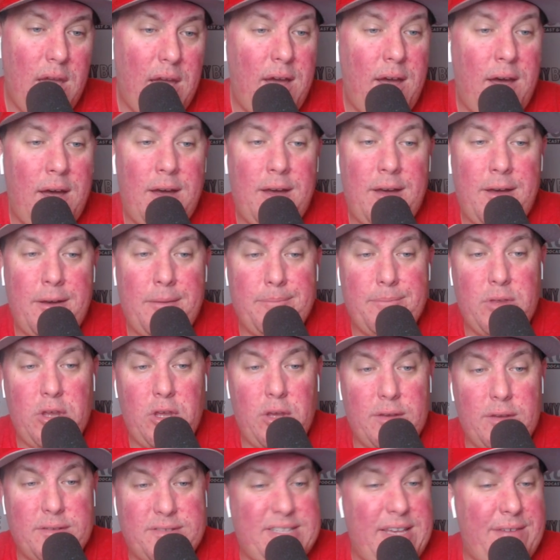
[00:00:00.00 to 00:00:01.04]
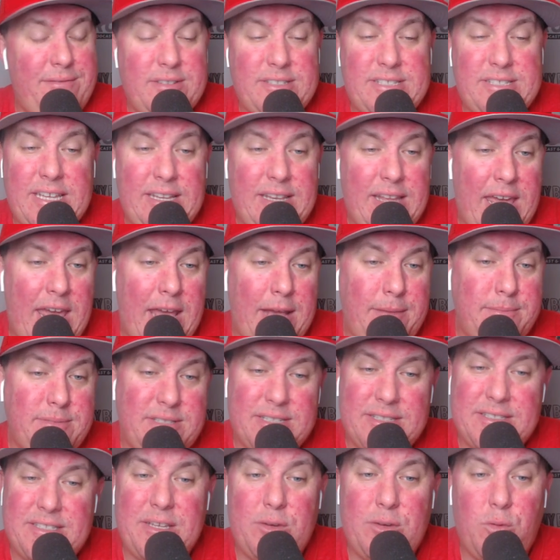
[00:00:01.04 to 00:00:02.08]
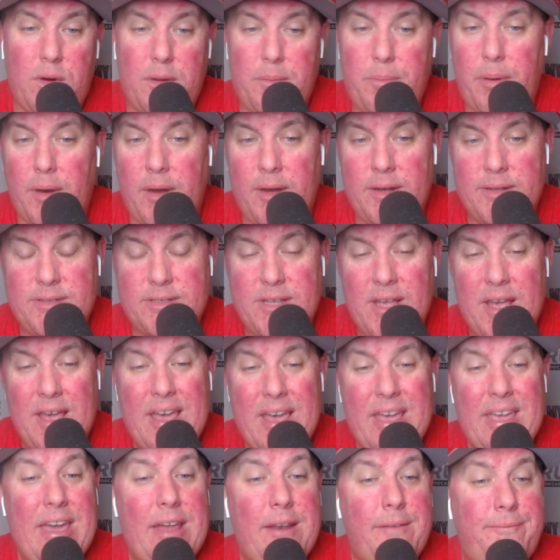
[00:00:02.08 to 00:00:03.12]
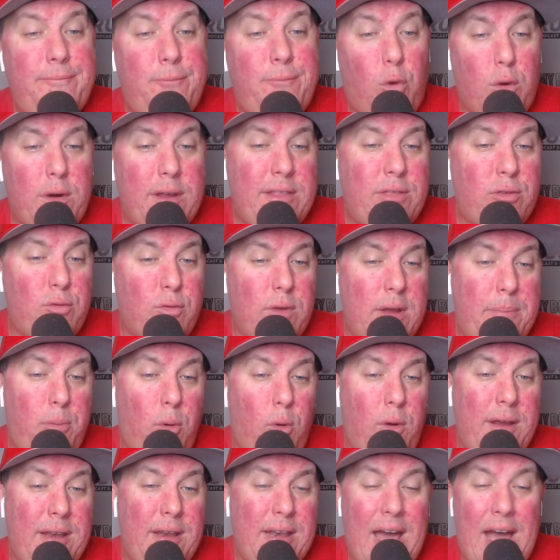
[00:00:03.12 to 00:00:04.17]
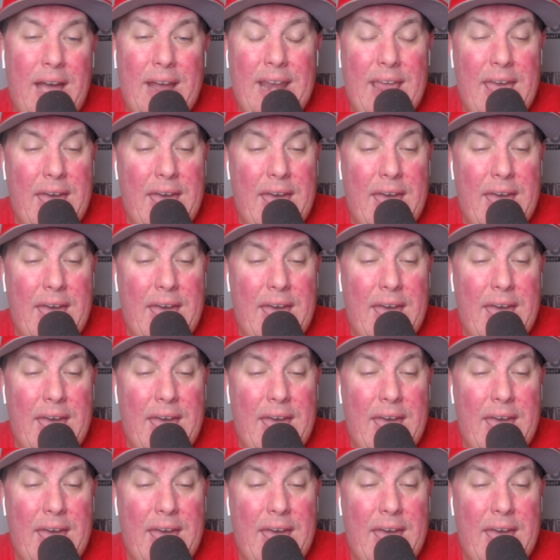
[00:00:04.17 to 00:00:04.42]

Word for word: um, 17 games, 61 punts. He had a 43.9